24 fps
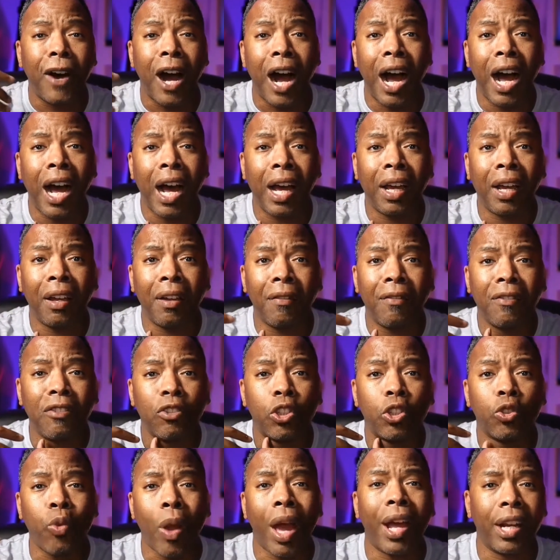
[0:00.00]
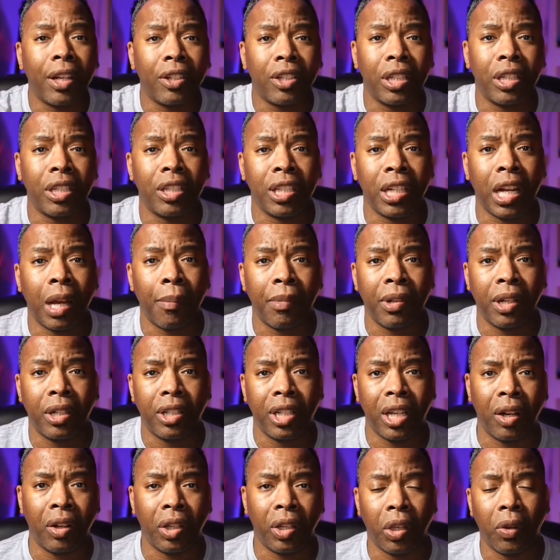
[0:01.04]
5 strategies that I'm going
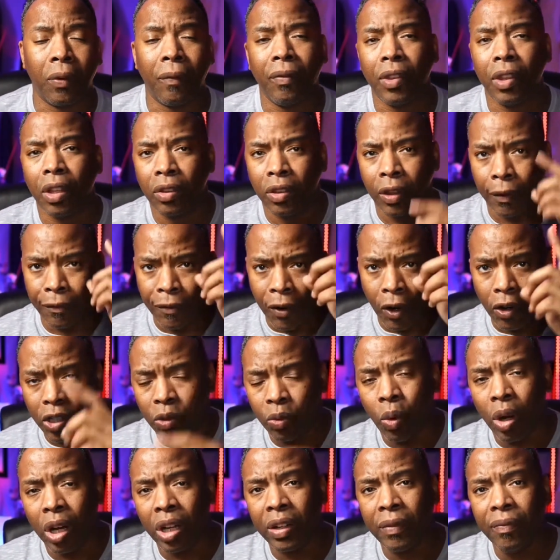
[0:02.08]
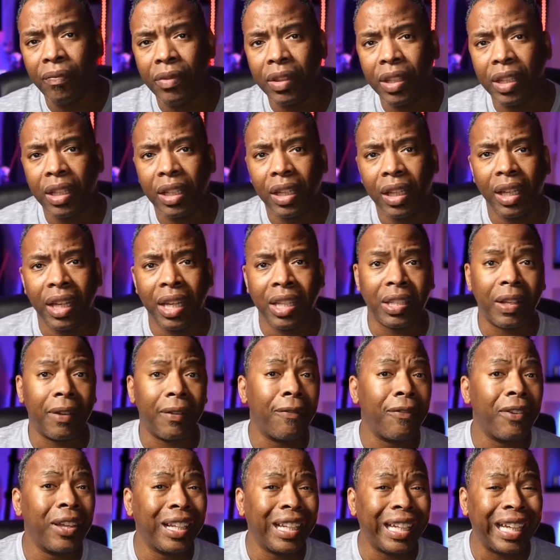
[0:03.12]
to tell you. The first one is
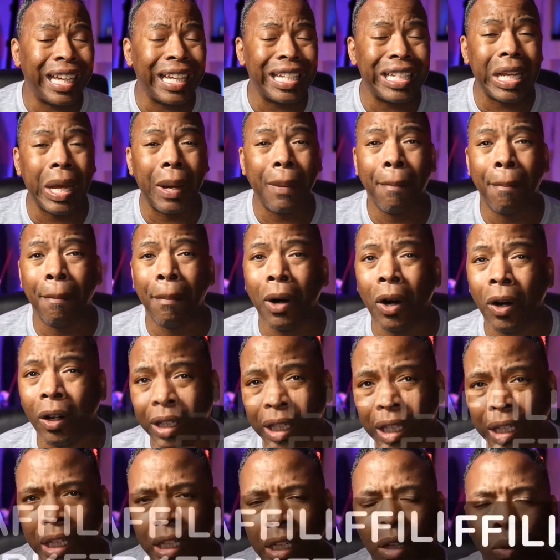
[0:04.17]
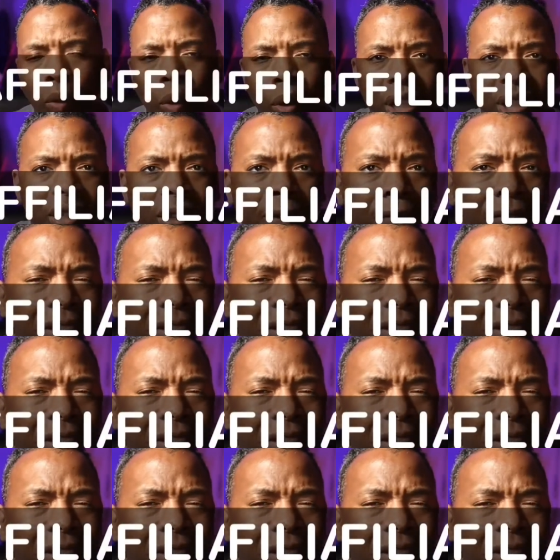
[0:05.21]
affiliate marketing. What is